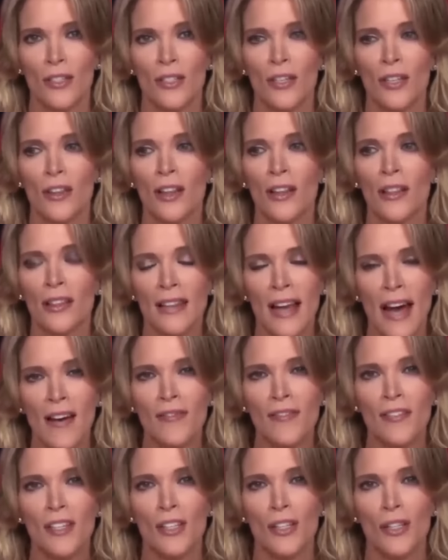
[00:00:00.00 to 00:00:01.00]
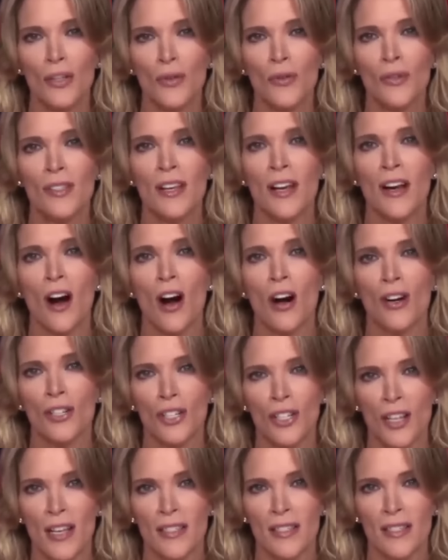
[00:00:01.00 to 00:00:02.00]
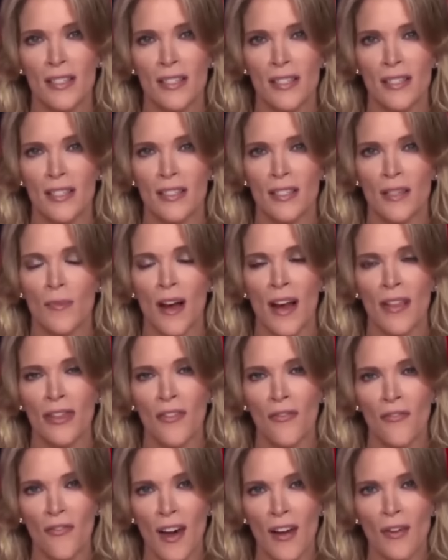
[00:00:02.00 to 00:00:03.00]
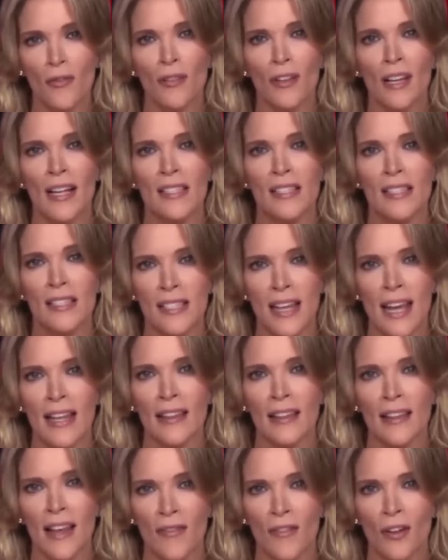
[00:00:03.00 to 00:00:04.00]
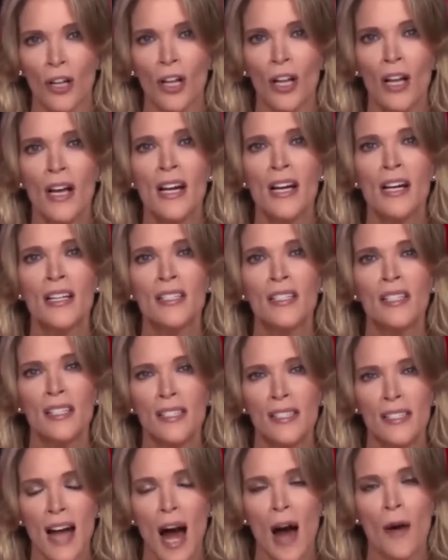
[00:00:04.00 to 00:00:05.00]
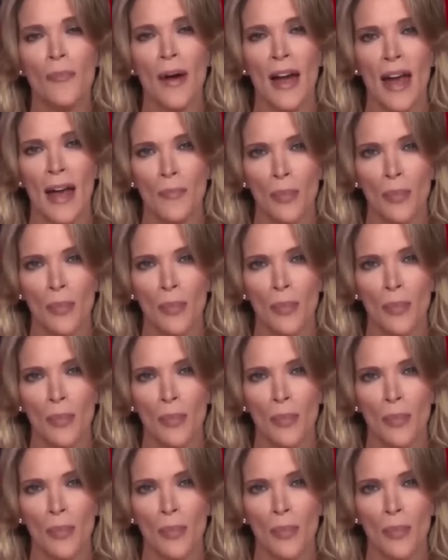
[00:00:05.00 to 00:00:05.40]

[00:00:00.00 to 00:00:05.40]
to the left using our justice system at the federal and state level to stop